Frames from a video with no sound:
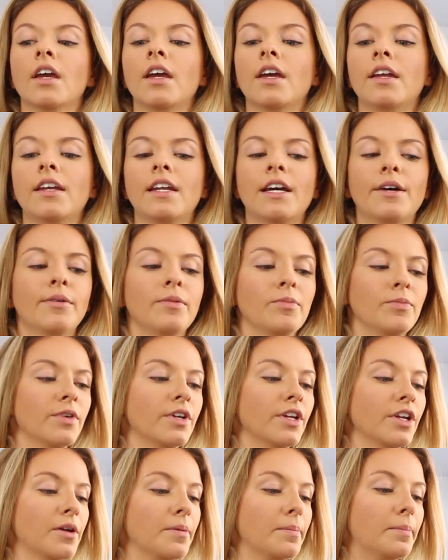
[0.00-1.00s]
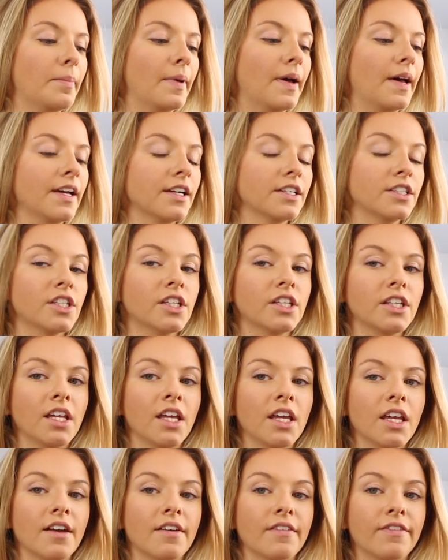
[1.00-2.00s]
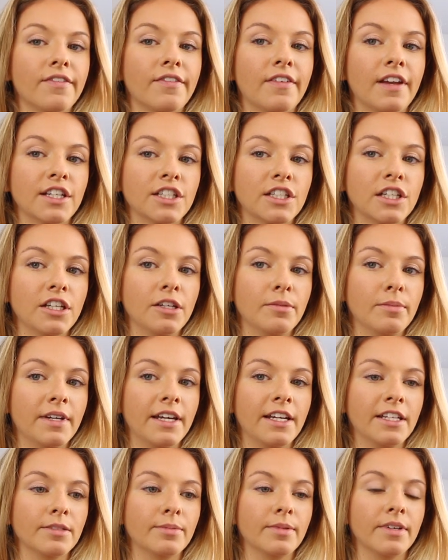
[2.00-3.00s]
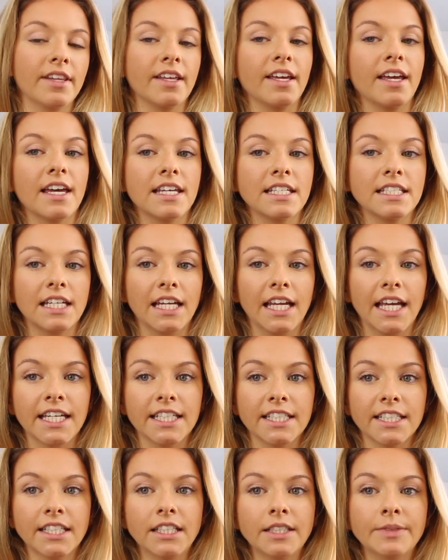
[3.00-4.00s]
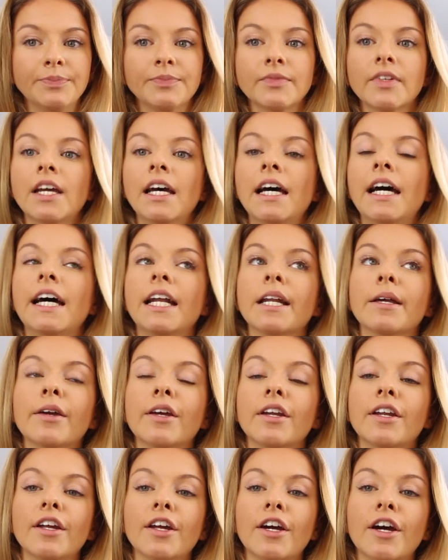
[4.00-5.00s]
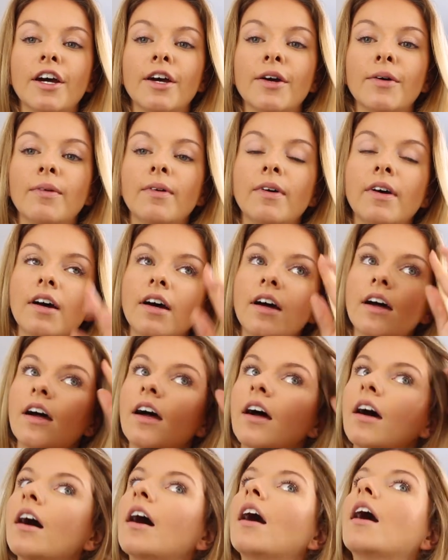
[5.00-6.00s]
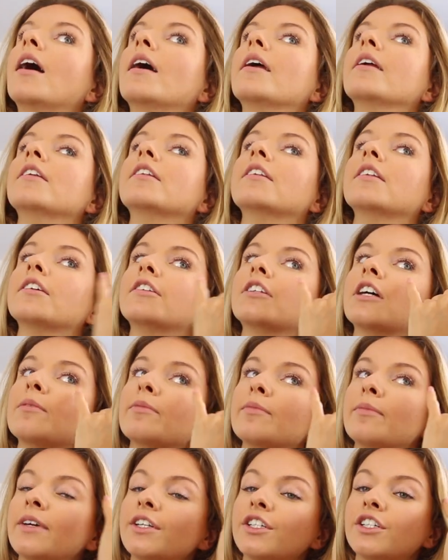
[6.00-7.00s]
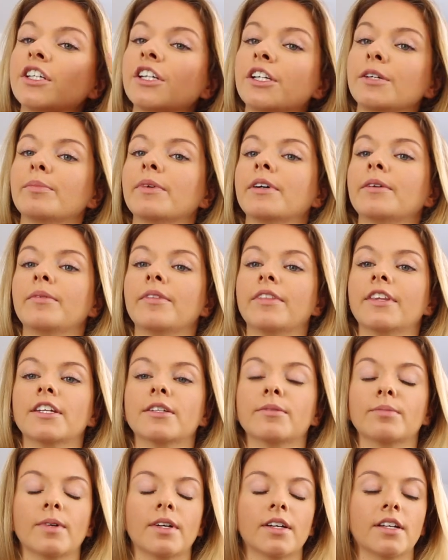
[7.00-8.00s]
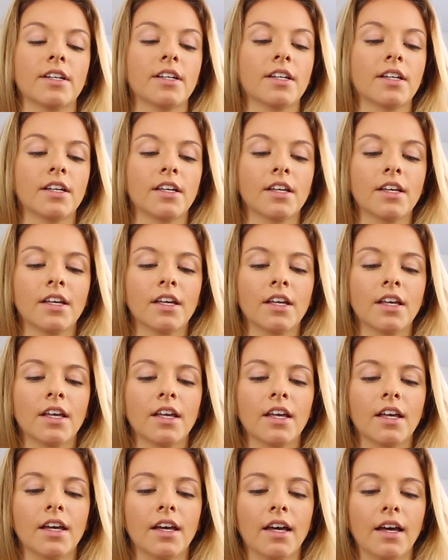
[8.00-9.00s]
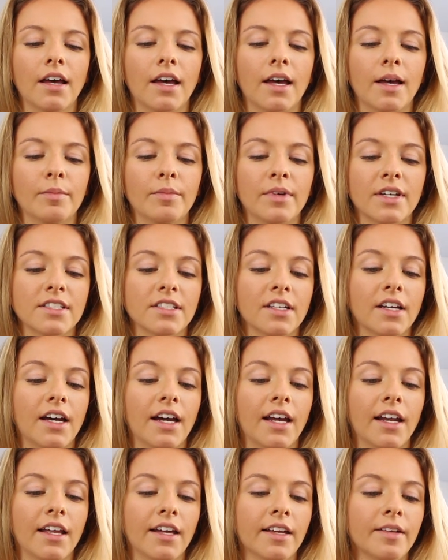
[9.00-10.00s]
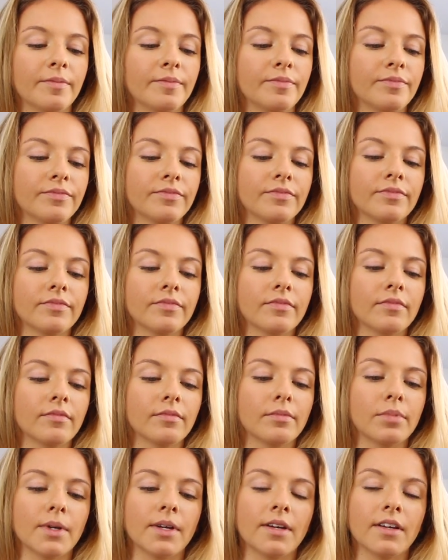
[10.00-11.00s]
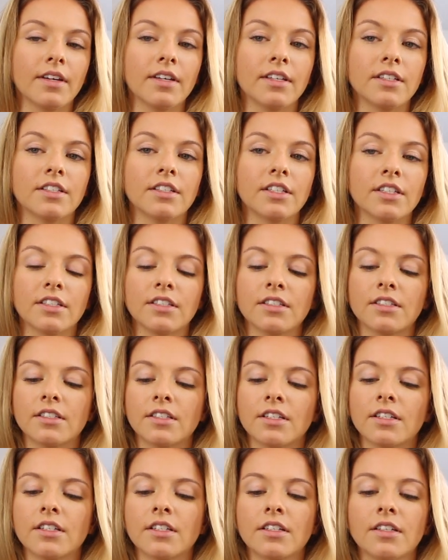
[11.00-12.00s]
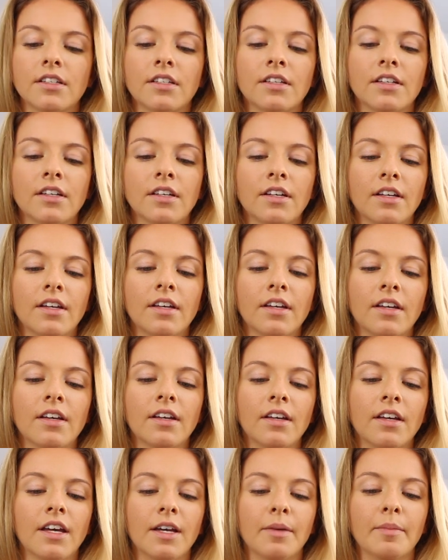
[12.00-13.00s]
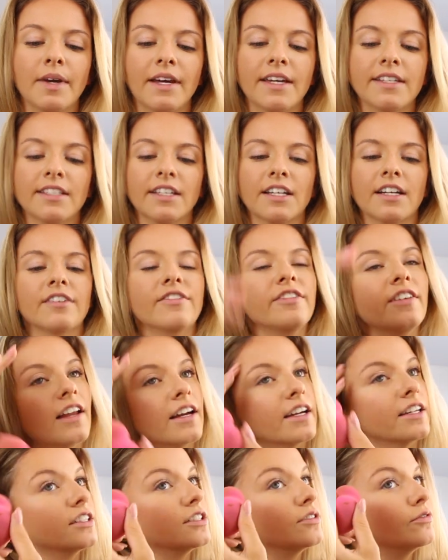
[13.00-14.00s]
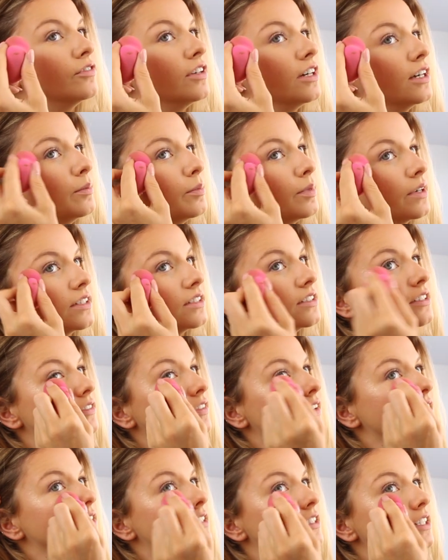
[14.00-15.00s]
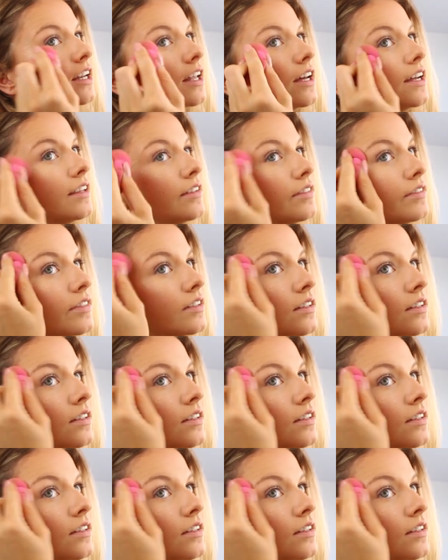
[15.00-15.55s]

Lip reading: Okay, now I'm going to go back to the Flash Illuminator by the Estee Edit, and I'm going to go on the top of my cheekbone with this one as a highlight, but it's just amazing, and I feel like it just really brings the face to life.